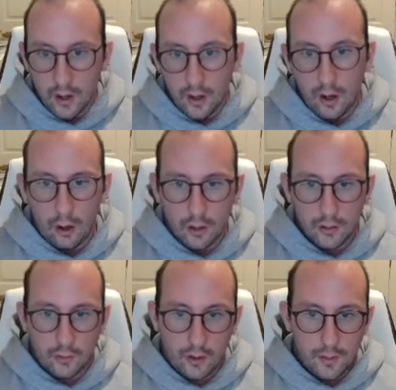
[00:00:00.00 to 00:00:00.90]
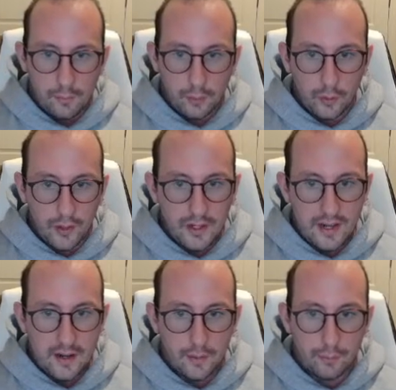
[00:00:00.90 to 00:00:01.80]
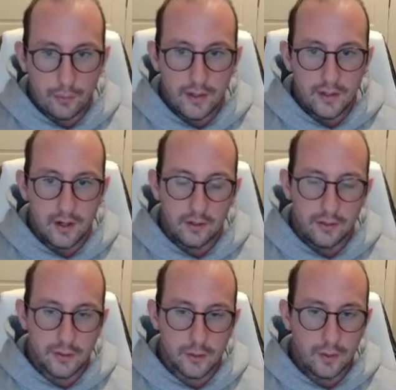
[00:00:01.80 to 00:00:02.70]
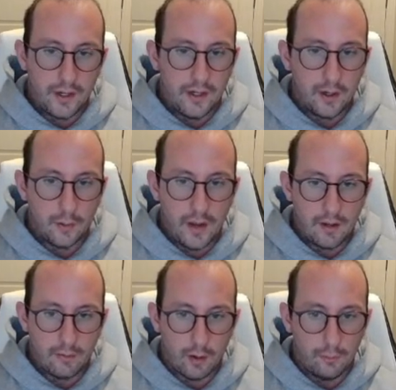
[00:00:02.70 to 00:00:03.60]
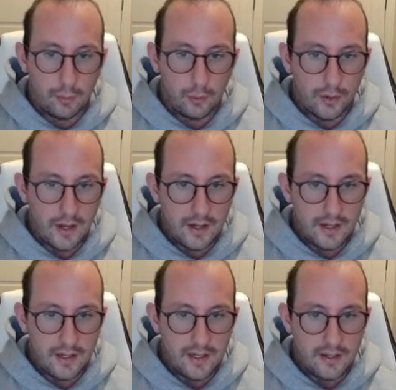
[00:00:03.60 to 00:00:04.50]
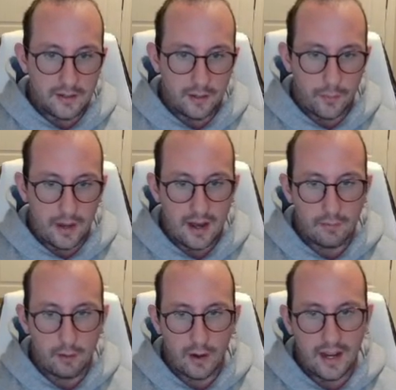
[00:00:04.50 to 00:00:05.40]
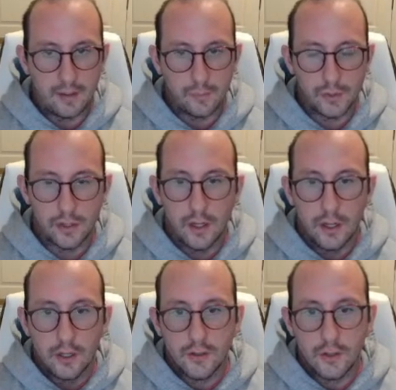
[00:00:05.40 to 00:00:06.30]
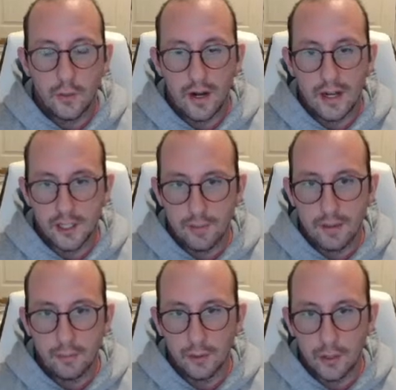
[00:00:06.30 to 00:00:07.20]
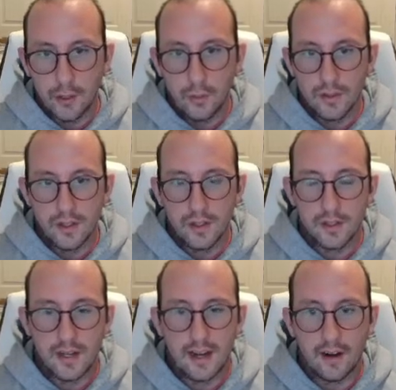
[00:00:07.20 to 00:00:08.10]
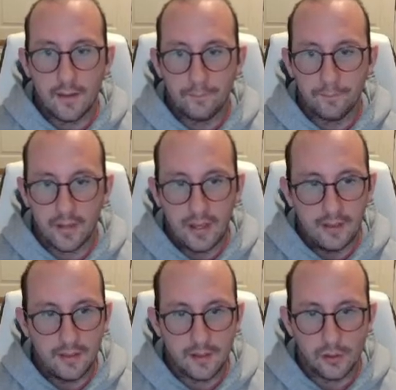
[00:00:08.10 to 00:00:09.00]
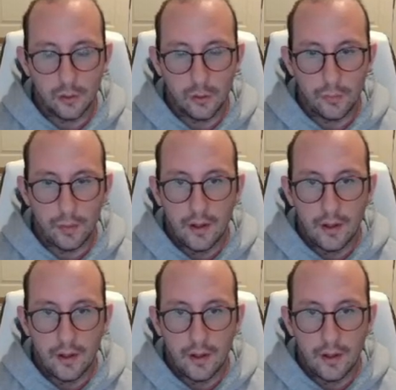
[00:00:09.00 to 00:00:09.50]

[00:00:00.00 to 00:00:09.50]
all of our employee data printed on the screen here. We have our employee I Ds, and then we have our names. So you would actually be able to use this data in this loop